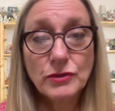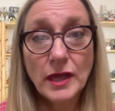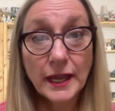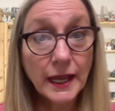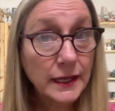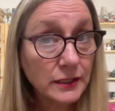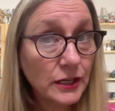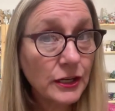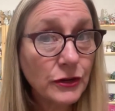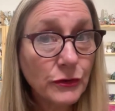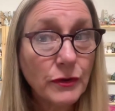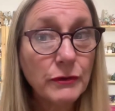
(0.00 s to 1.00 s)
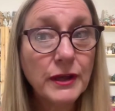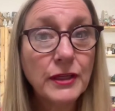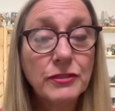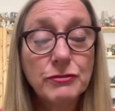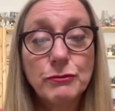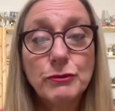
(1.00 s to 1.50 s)
and
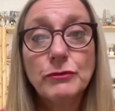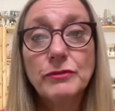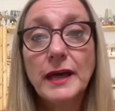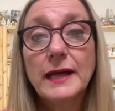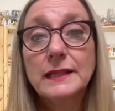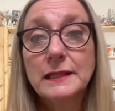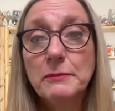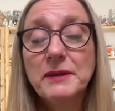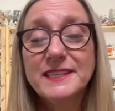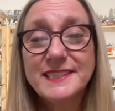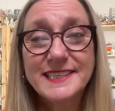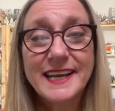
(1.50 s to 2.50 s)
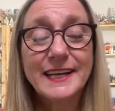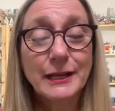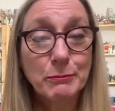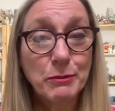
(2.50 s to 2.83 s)
congruent through that limit setting